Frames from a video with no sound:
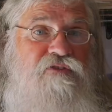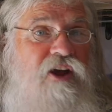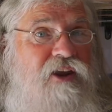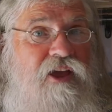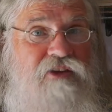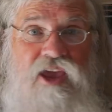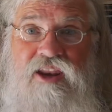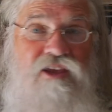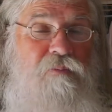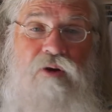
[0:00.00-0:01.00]
find out you hate
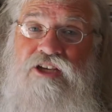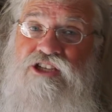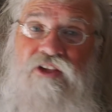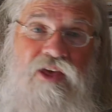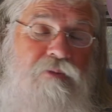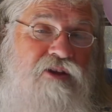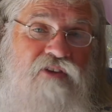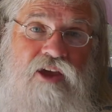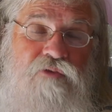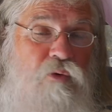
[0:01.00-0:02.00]
it, you can probably sell that
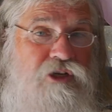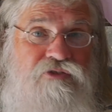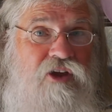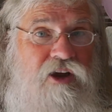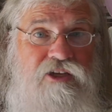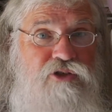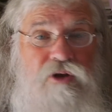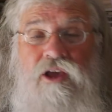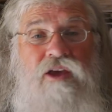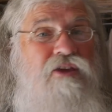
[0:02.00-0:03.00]
minivan for what you've got into
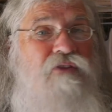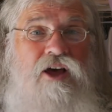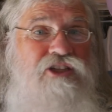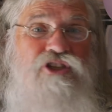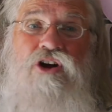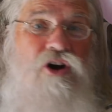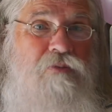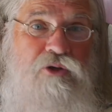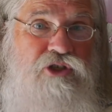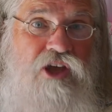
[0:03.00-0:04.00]
it. You've lost
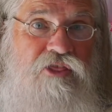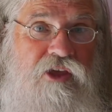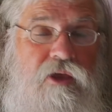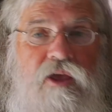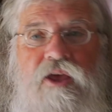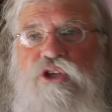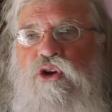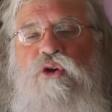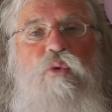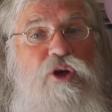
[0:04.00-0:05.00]
almost nothing.
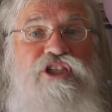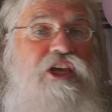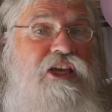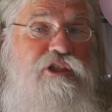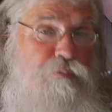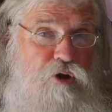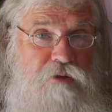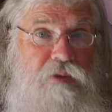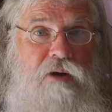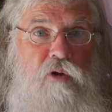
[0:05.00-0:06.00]
So the risk is
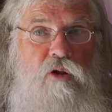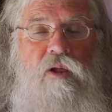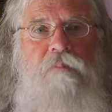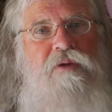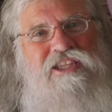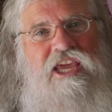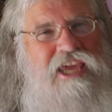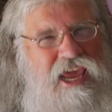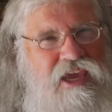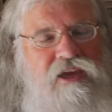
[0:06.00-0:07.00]
pretty minimal, but the
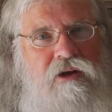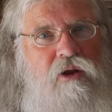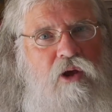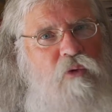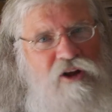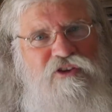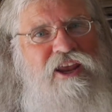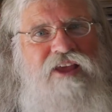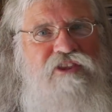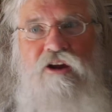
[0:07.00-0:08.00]
gain, what if you
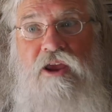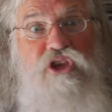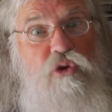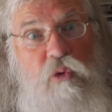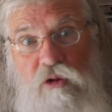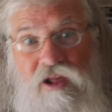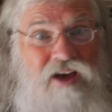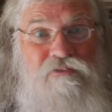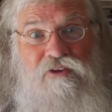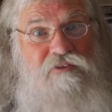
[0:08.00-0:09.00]
get out there and you
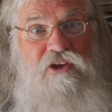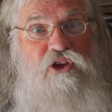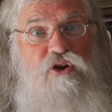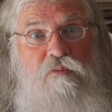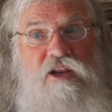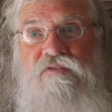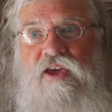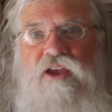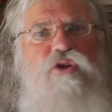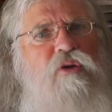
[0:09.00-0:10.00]
love living in your
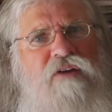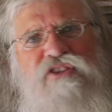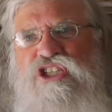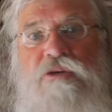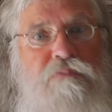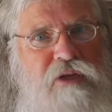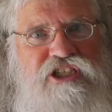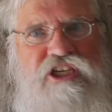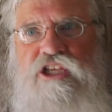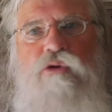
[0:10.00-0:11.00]
minivan? You love the
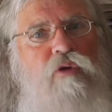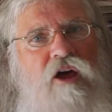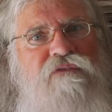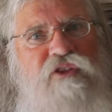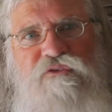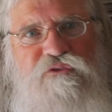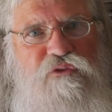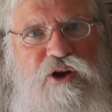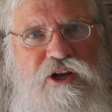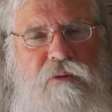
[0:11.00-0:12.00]
simplicity. You love the
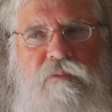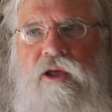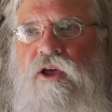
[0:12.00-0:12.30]
freedom.